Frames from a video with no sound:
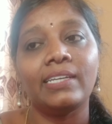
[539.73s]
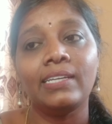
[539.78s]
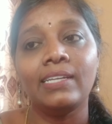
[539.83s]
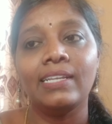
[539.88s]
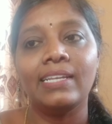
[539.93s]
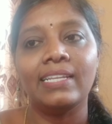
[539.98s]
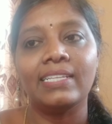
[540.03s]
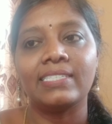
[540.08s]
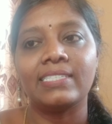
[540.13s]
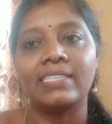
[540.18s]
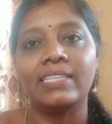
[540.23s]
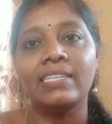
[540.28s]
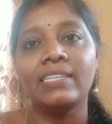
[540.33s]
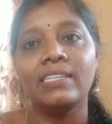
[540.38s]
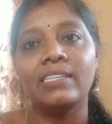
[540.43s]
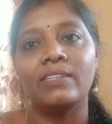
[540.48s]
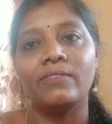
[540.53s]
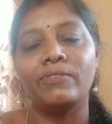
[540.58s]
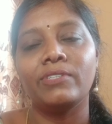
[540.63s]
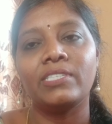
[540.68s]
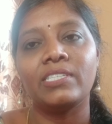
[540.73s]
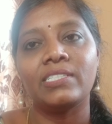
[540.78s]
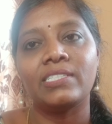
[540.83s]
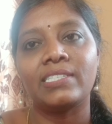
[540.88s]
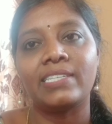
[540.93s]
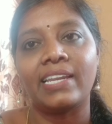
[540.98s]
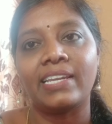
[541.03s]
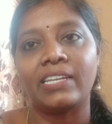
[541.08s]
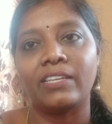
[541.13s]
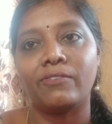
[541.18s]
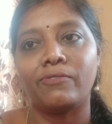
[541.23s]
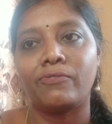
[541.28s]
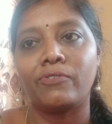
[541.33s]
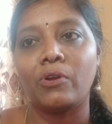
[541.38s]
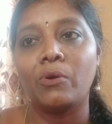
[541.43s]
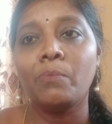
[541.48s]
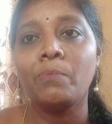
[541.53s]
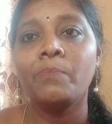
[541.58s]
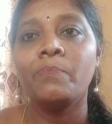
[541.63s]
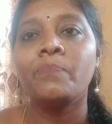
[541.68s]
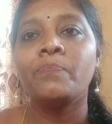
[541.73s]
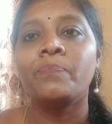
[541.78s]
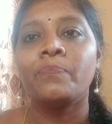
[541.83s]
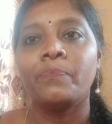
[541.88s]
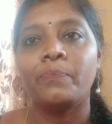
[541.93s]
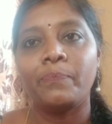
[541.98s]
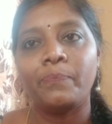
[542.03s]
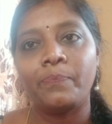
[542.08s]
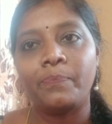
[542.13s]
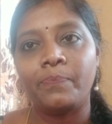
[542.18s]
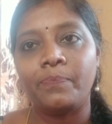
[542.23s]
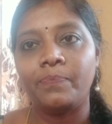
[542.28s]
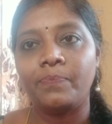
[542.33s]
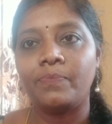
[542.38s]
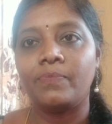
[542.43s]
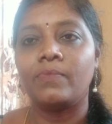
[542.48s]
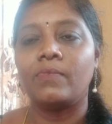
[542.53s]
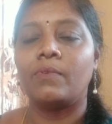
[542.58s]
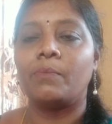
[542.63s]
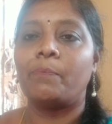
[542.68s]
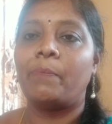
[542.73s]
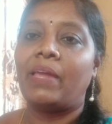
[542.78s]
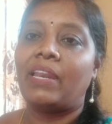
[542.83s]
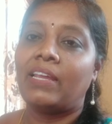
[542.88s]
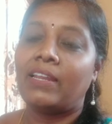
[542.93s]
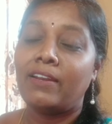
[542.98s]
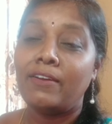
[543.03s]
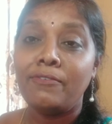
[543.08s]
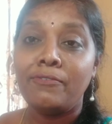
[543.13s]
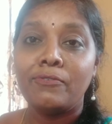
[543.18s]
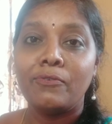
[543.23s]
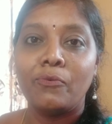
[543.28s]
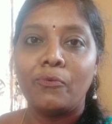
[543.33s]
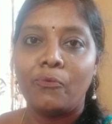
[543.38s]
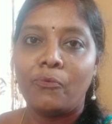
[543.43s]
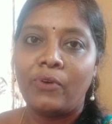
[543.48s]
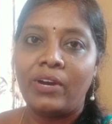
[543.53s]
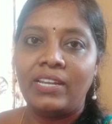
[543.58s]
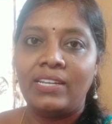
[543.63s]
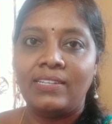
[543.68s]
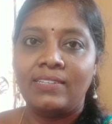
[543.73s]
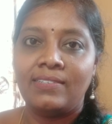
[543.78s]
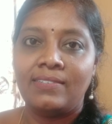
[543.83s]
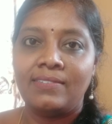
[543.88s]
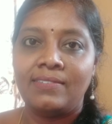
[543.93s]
lesson which is starting from paragraph 1.